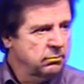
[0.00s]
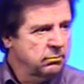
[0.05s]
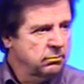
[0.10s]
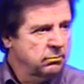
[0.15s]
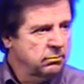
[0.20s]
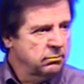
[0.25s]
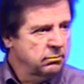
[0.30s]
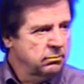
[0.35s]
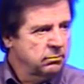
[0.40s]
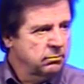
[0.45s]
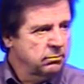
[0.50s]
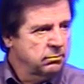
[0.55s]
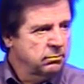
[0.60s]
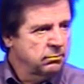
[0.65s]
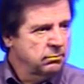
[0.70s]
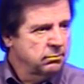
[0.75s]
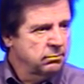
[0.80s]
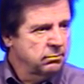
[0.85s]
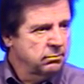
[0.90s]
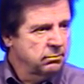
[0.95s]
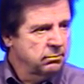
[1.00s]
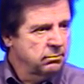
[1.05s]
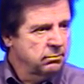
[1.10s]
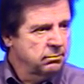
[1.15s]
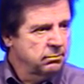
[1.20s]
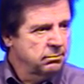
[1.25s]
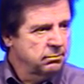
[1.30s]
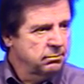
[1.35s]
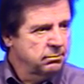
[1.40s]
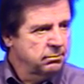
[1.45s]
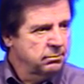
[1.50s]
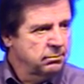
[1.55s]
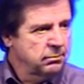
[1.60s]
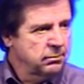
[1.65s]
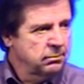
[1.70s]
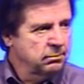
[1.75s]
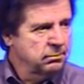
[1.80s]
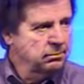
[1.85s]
(silence)